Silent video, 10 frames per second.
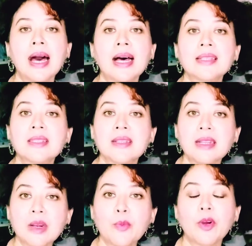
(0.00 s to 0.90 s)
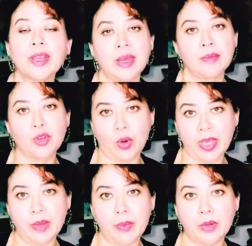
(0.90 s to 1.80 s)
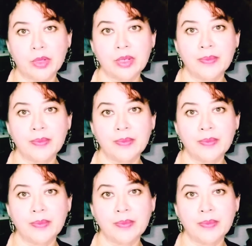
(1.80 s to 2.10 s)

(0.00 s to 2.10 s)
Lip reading: as the little boy I'm talking about.